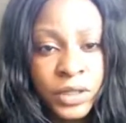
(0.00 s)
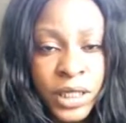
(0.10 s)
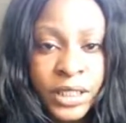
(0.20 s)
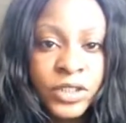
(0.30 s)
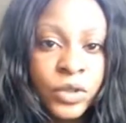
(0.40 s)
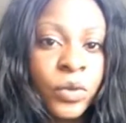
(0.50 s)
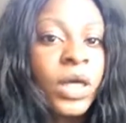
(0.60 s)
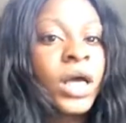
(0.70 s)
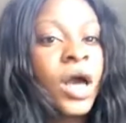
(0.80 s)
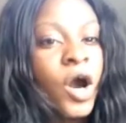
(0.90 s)
Okay, so
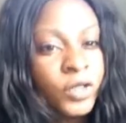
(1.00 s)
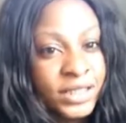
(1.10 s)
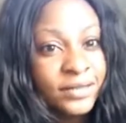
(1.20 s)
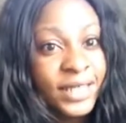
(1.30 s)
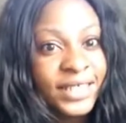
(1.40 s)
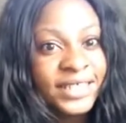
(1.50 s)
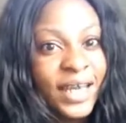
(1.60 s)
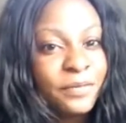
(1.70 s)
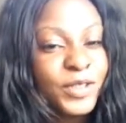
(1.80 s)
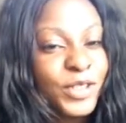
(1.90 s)
until next
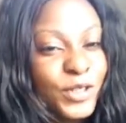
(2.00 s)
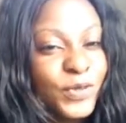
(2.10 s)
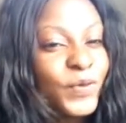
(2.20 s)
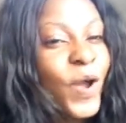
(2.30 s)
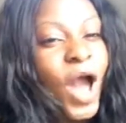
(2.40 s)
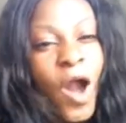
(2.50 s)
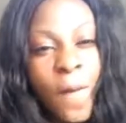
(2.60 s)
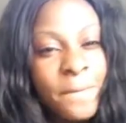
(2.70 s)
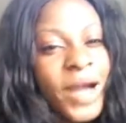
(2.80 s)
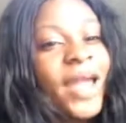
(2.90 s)
time, see you
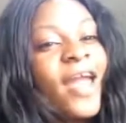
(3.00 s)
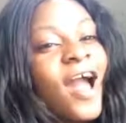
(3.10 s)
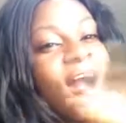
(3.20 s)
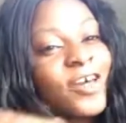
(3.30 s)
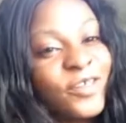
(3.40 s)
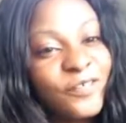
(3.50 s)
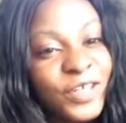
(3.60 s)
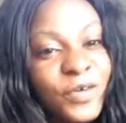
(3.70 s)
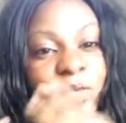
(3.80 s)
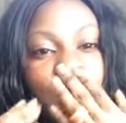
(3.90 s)
on my other
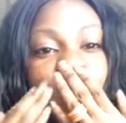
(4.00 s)
video.